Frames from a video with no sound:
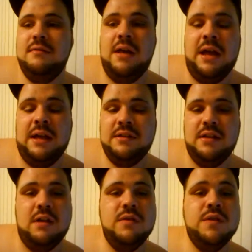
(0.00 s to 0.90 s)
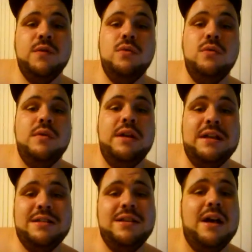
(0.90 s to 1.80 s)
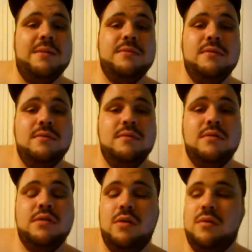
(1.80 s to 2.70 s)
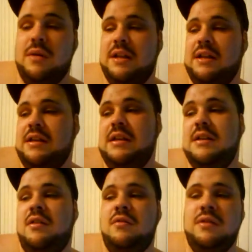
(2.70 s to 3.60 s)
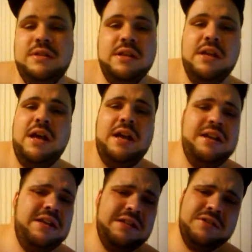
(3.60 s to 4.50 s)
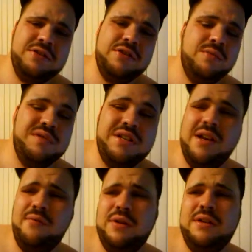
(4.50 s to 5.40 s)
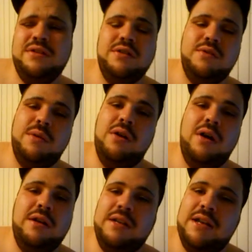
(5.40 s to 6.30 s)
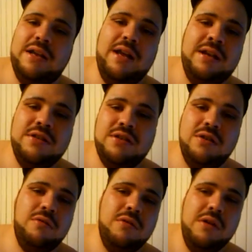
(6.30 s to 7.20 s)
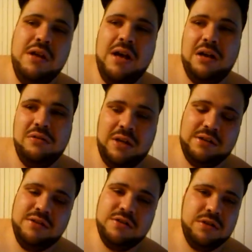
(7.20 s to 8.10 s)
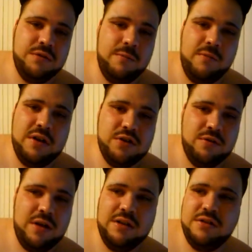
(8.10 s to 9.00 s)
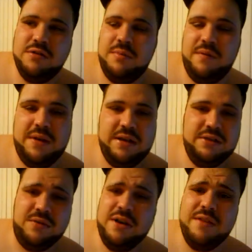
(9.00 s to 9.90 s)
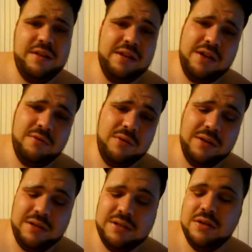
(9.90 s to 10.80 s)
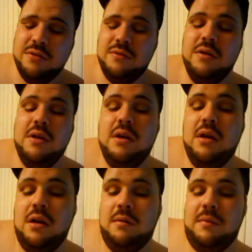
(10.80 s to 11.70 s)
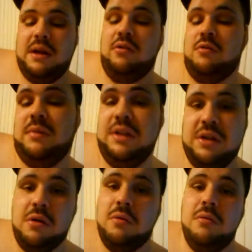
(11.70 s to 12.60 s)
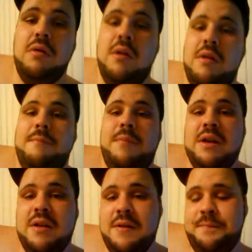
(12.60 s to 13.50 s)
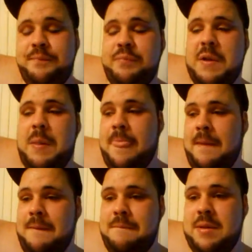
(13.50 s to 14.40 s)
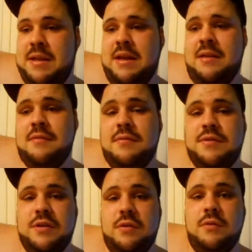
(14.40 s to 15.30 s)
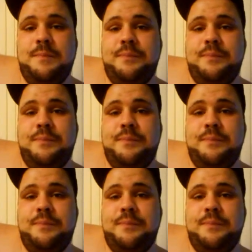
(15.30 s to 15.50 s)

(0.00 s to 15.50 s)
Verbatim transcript: I ate till I was full, and I stopped. So, and I didn't eat no, I didn't eat desserts, which I never eat desserts when I go out to eat. I, I just don't, I don't like desserts from restaurants or buffets or anything like that really. So, um, I normally don't. But um, but yeah, so